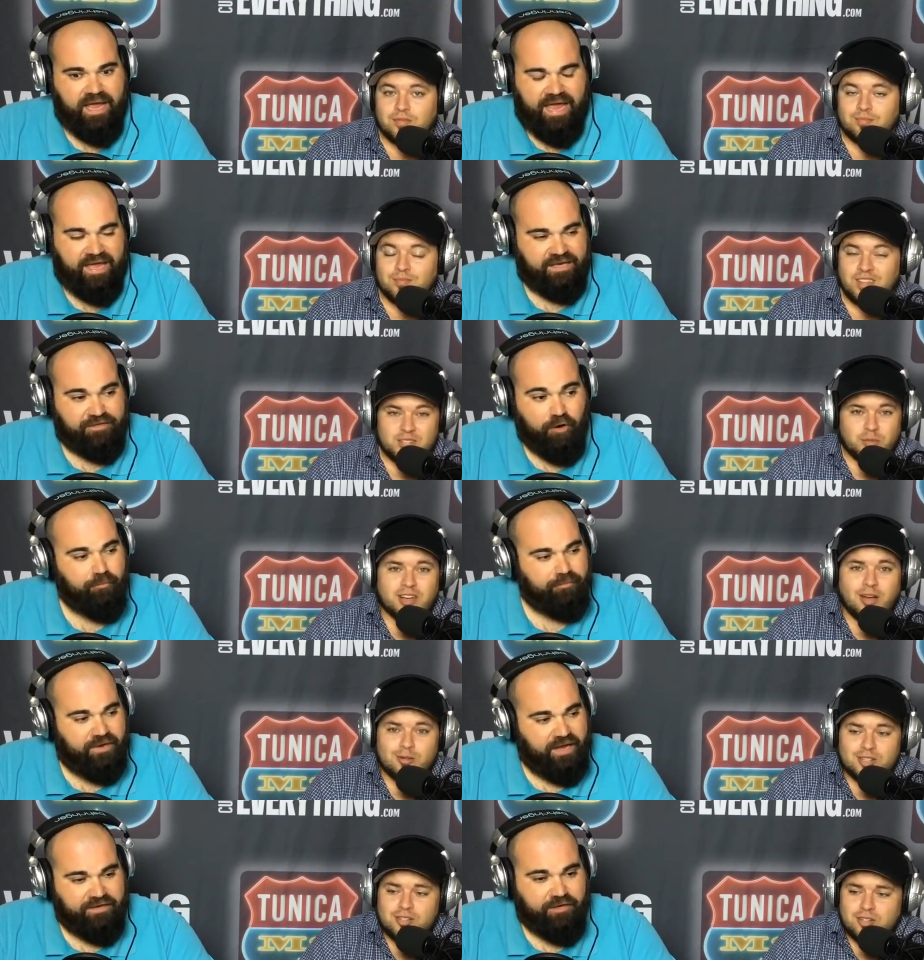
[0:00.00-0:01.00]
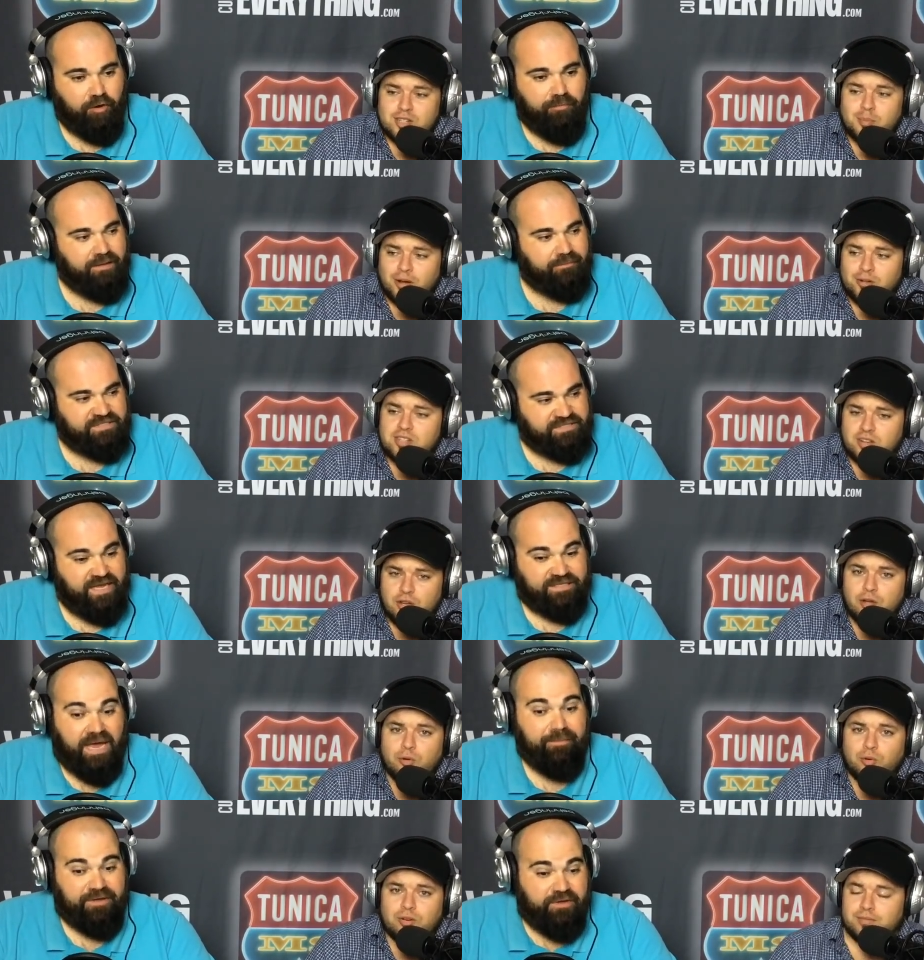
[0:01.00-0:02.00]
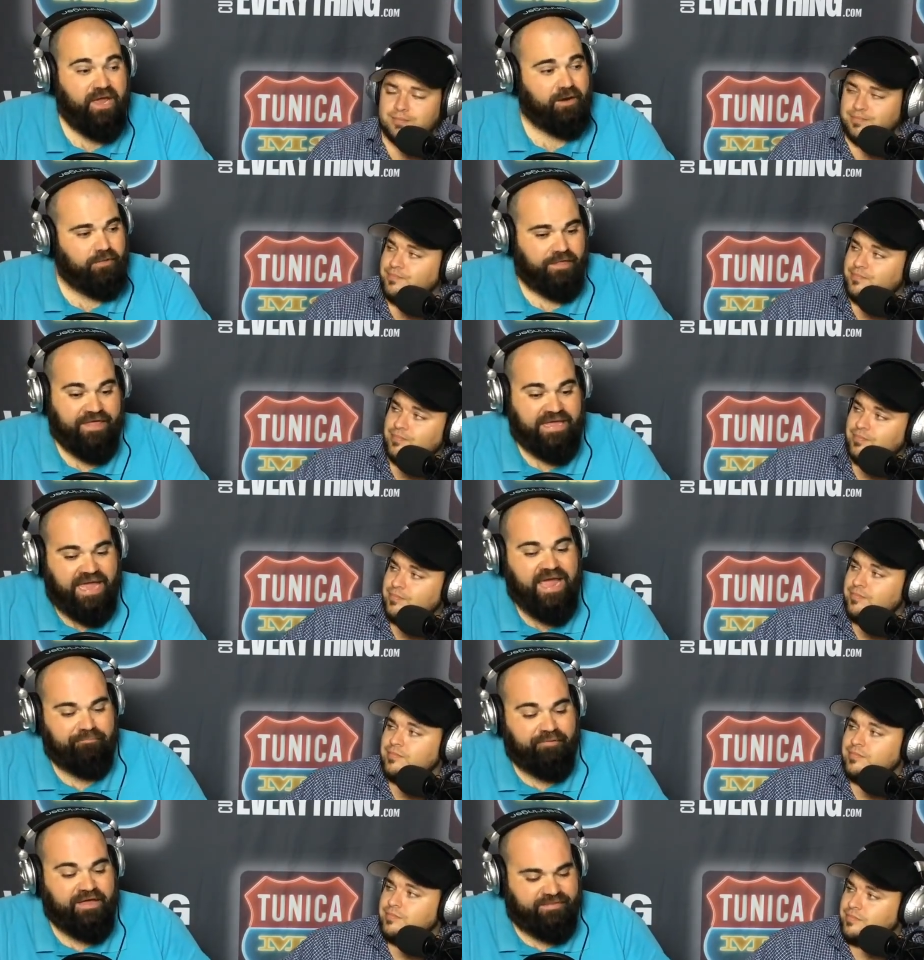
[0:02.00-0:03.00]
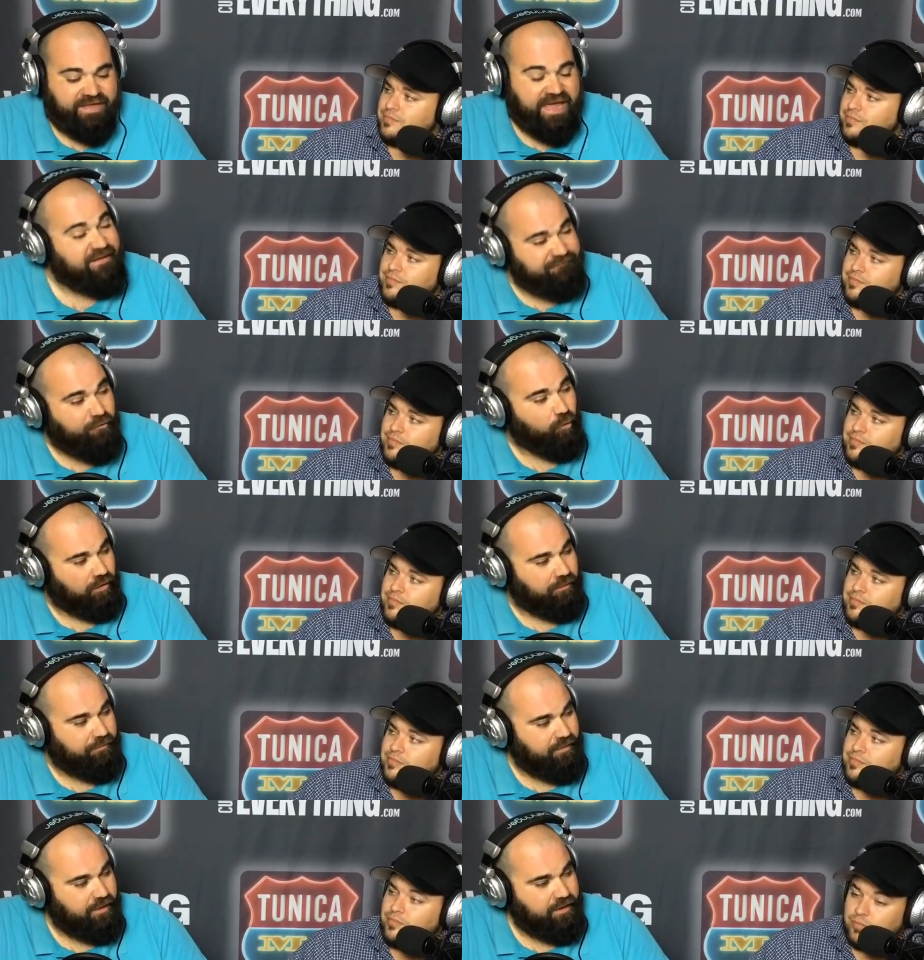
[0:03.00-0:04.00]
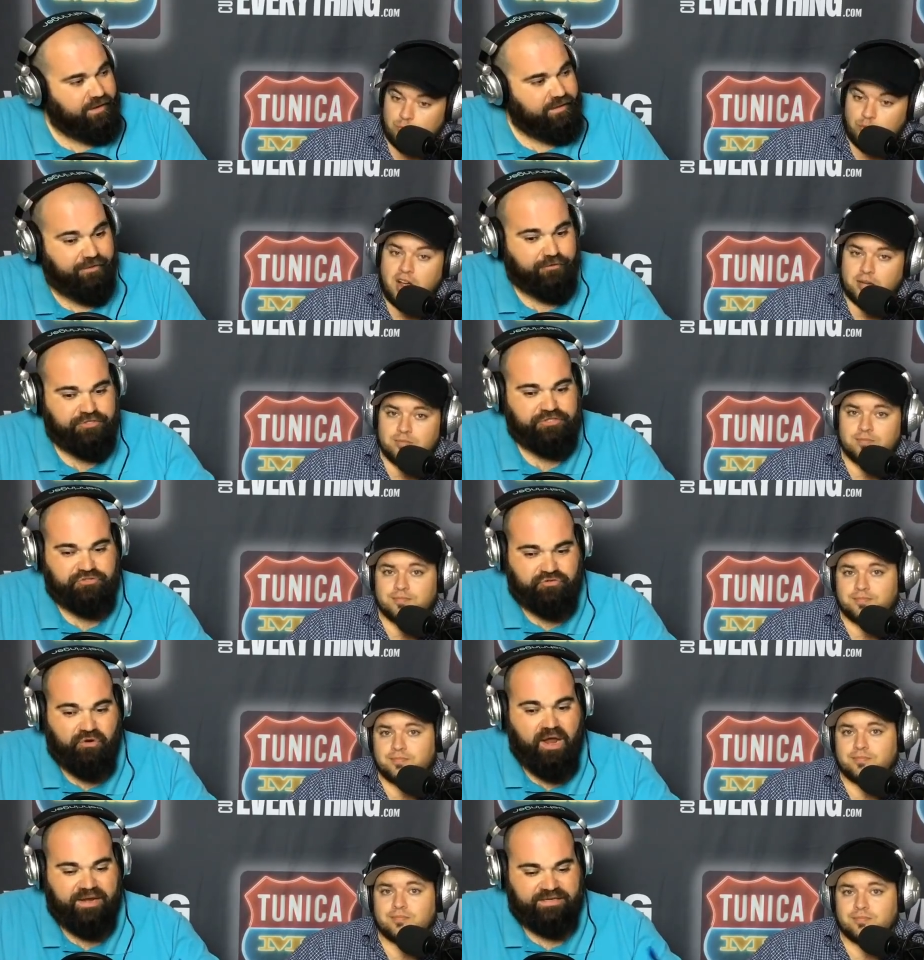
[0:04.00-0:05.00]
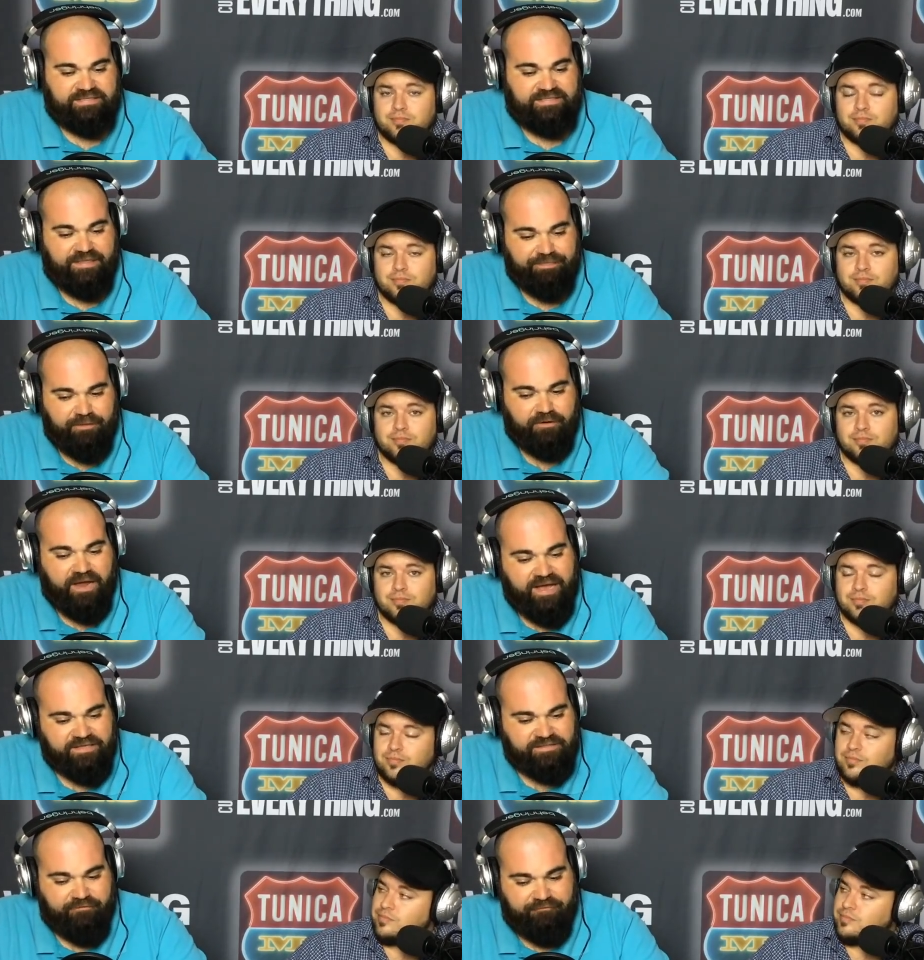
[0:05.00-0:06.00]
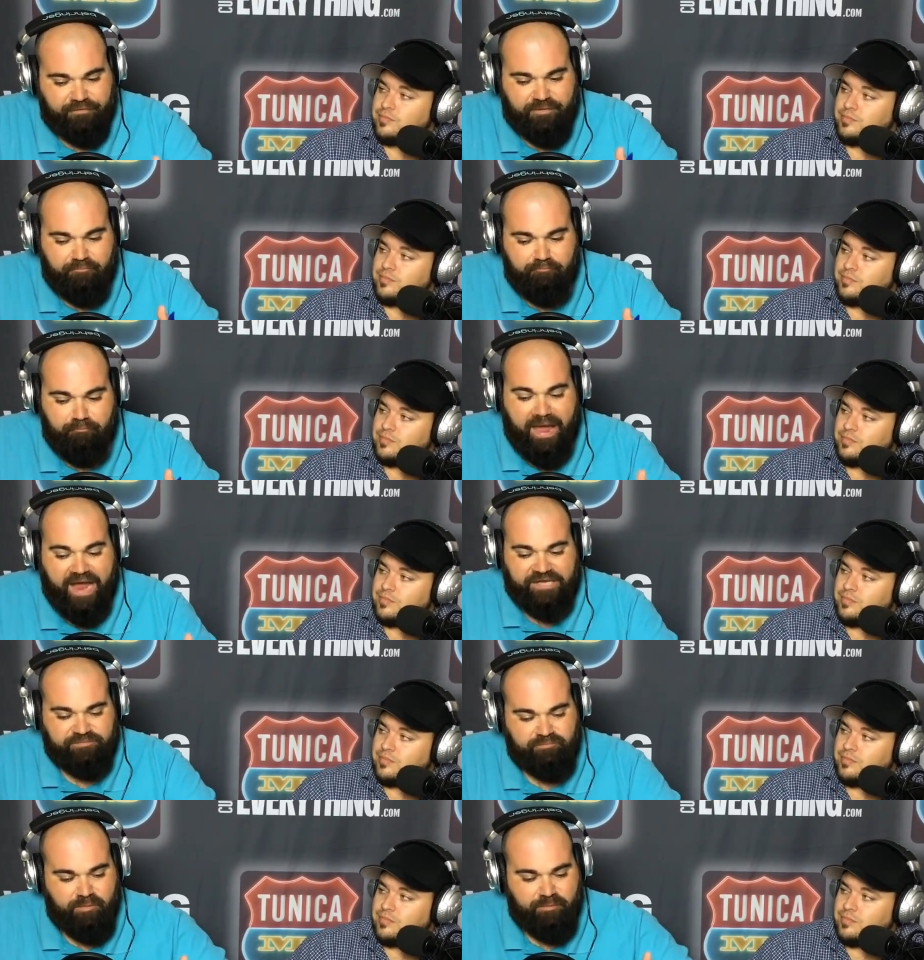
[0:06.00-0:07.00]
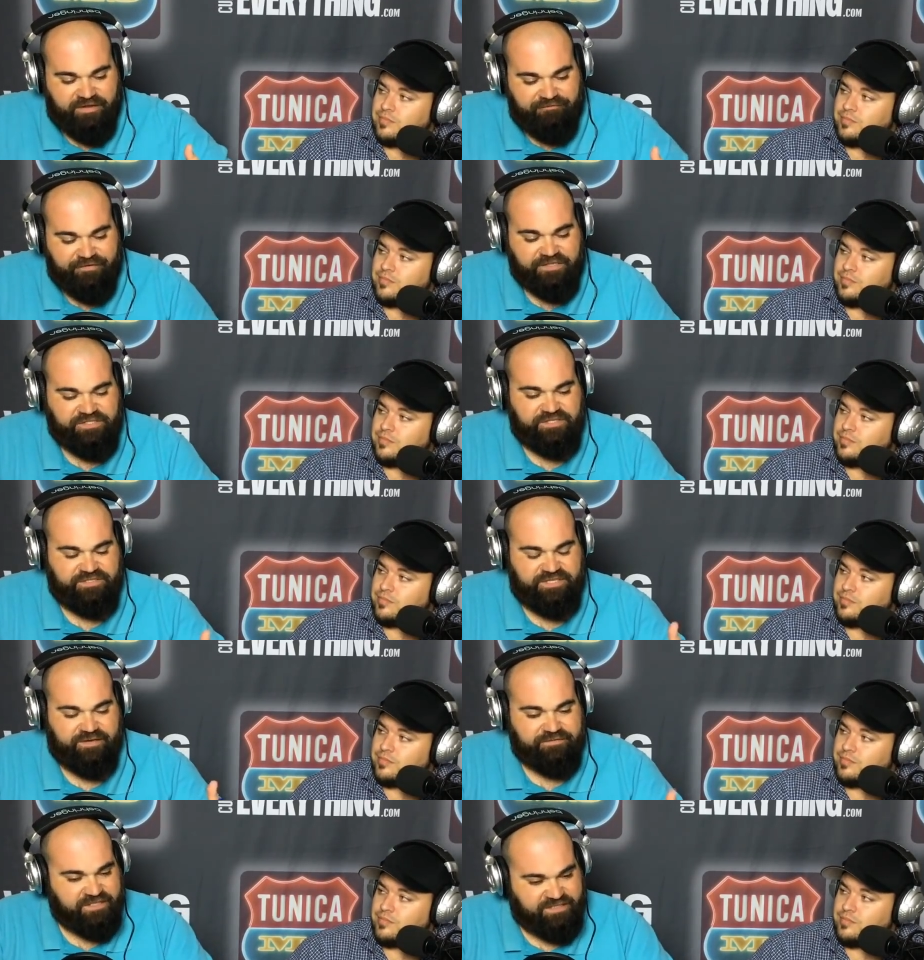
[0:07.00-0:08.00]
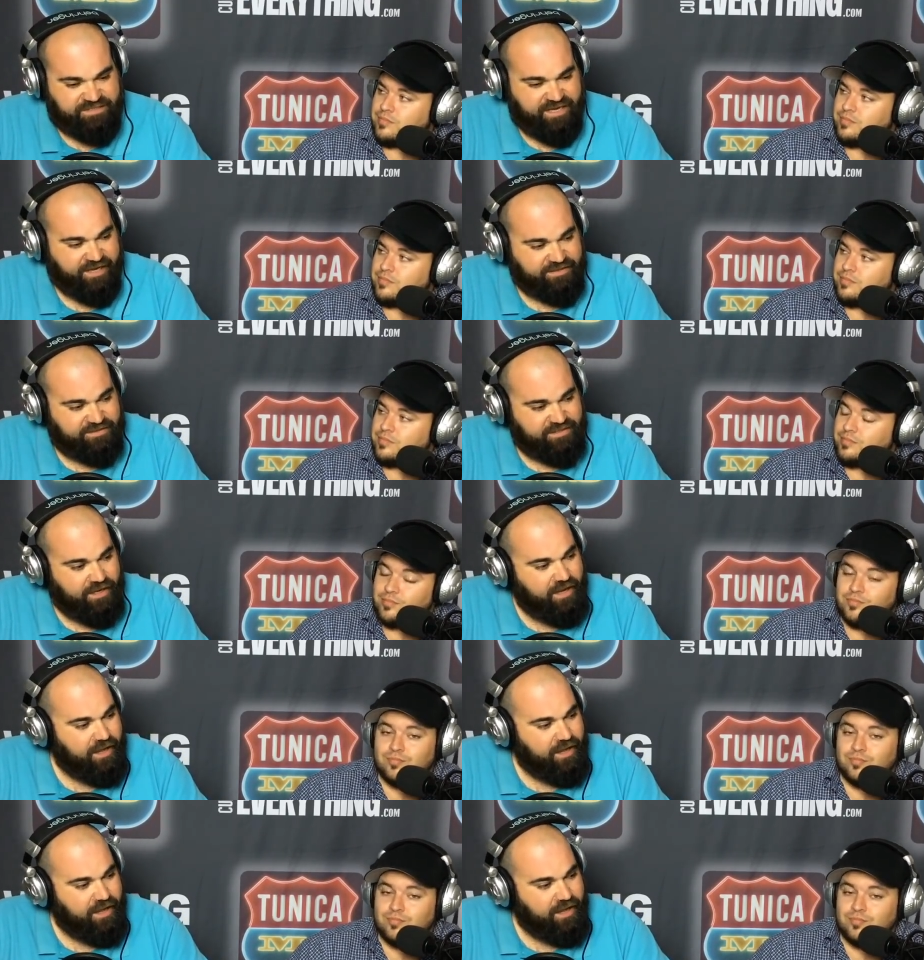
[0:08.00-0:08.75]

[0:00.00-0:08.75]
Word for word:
Speaker 1: and That's don't coaches and don't make mistakes. Do. I mean, yeah, they can't play the game for them. Right. They're just trying to set their guys up for the maximum efficiency of success.